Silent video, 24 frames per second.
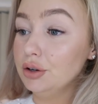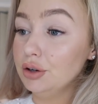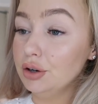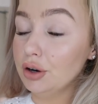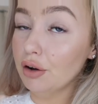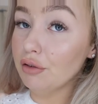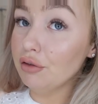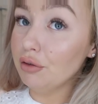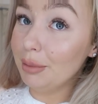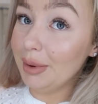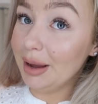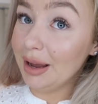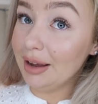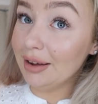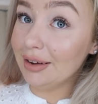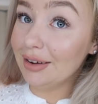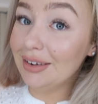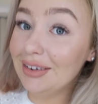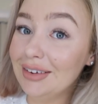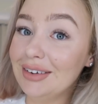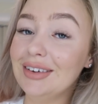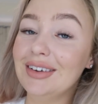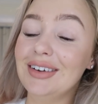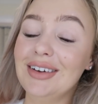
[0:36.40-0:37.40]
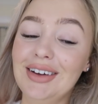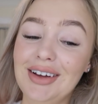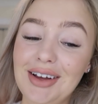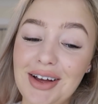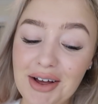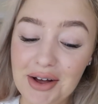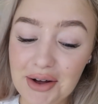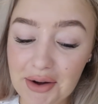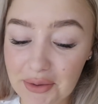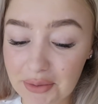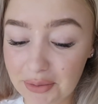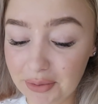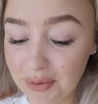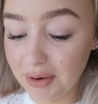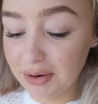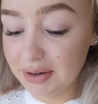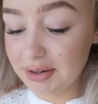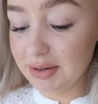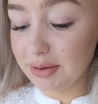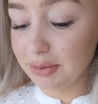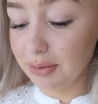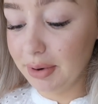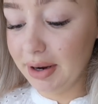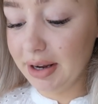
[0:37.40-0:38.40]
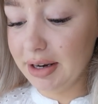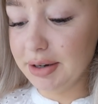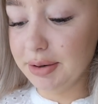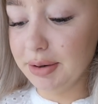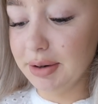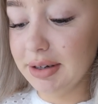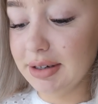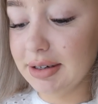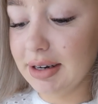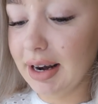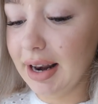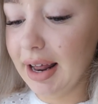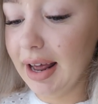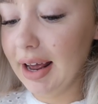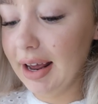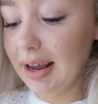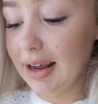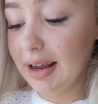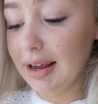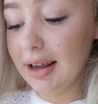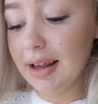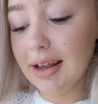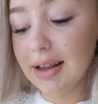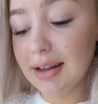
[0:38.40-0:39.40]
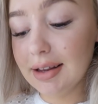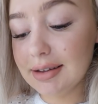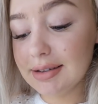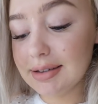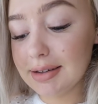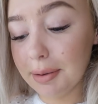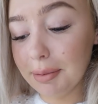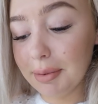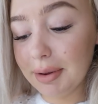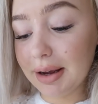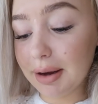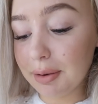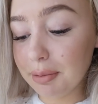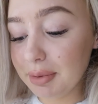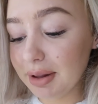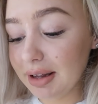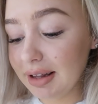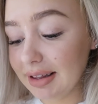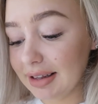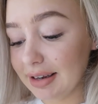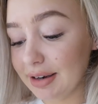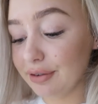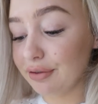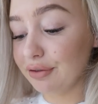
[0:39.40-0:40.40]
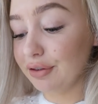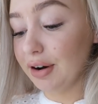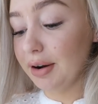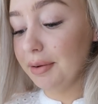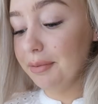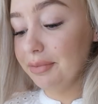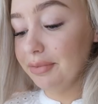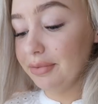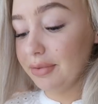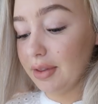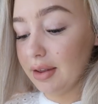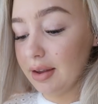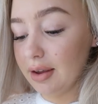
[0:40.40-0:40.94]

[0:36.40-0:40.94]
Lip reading: not for me. What we're doing today is something completely different.